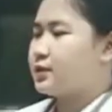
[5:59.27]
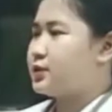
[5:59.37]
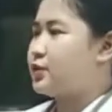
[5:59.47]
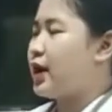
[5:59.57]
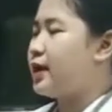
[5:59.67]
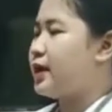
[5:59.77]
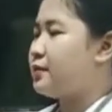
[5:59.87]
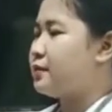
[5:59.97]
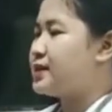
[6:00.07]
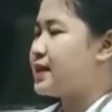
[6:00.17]
So I
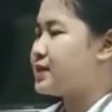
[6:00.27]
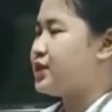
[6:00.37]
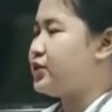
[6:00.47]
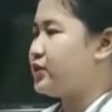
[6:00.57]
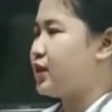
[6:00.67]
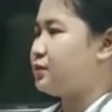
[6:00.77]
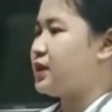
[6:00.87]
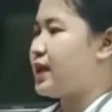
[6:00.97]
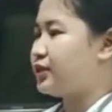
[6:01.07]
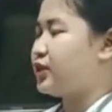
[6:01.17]
am assessing
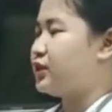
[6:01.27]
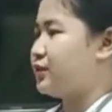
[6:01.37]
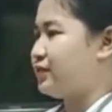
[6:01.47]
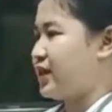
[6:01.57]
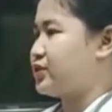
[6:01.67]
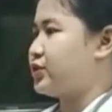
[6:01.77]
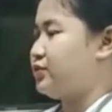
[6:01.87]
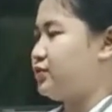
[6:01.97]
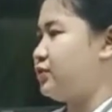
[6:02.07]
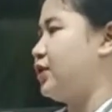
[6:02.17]
the lateral
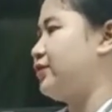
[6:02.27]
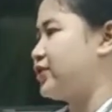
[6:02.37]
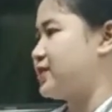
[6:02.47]
deviation of your